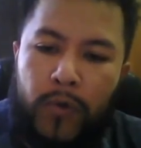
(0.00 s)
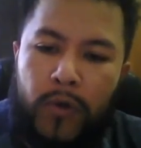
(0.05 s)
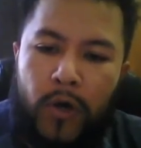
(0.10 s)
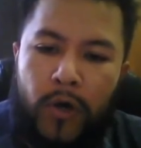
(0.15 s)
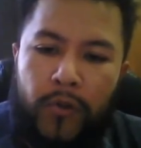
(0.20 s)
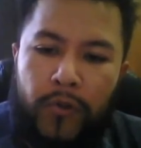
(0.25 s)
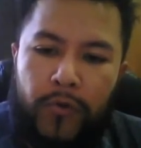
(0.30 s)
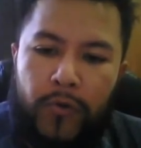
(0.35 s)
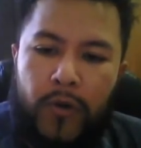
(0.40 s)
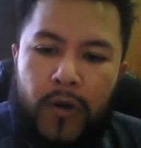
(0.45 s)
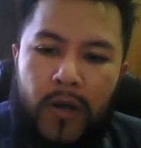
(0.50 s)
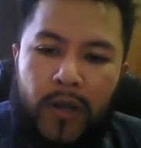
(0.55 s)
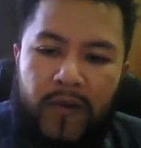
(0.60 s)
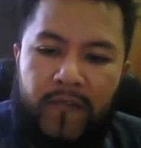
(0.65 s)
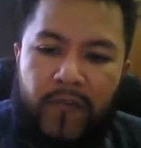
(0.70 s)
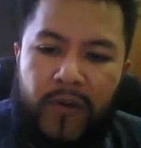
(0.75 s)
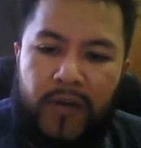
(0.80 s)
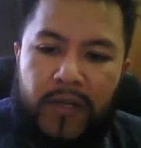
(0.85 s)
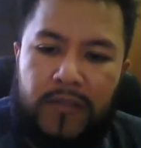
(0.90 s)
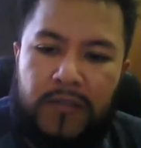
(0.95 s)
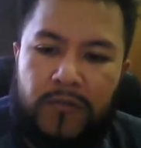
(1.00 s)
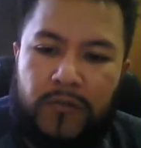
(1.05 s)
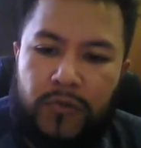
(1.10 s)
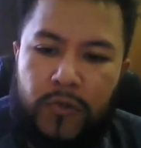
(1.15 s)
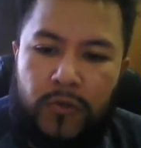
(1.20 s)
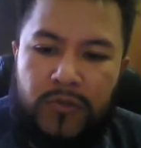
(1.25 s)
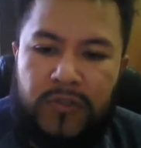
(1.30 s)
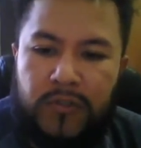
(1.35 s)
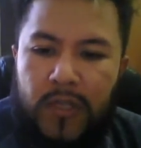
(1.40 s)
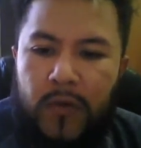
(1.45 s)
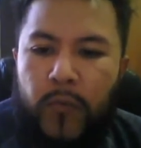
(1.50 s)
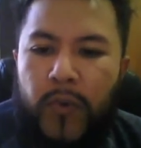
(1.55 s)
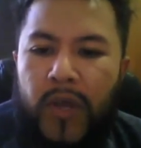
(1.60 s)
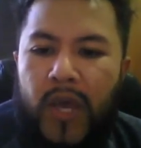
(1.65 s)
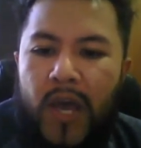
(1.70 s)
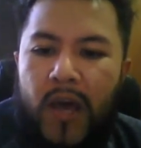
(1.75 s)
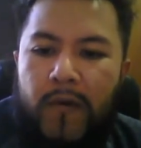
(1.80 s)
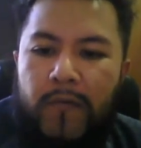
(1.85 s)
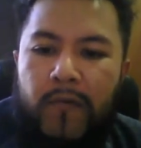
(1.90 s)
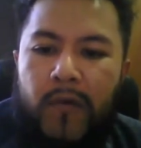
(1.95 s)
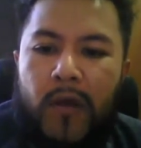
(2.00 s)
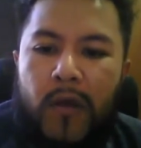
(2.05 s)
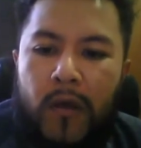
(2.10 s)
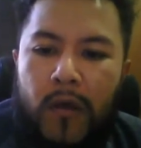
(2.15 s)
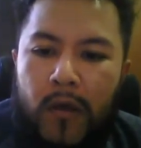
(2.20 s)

with other evidence and sources that we have